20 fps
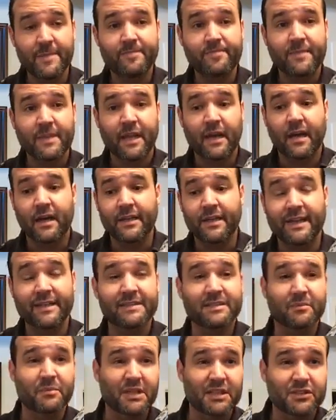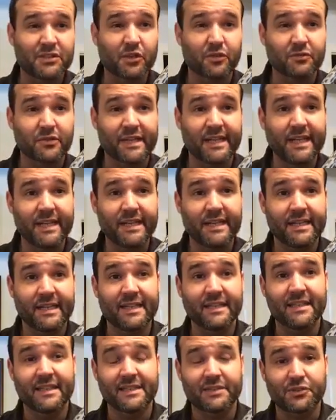you got somebody that's overheated in
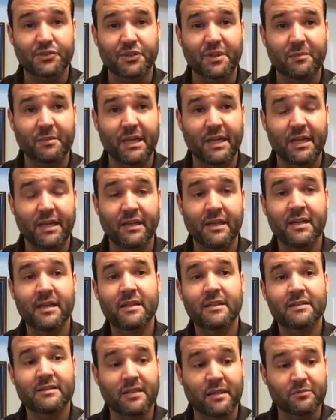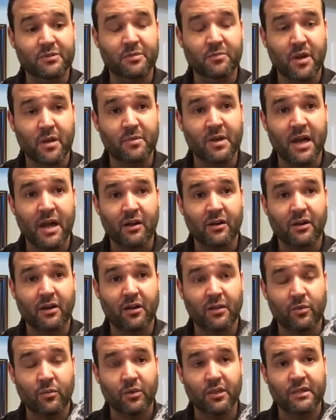the extreme heat, dump some rubbing alcohol
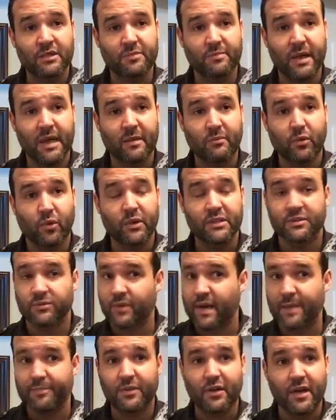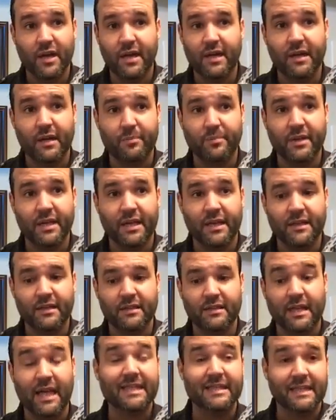on one of these bad boys and wrap their head up in it
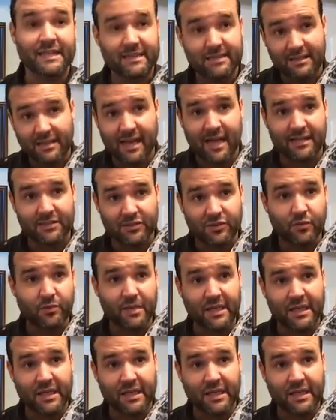lightly, not too many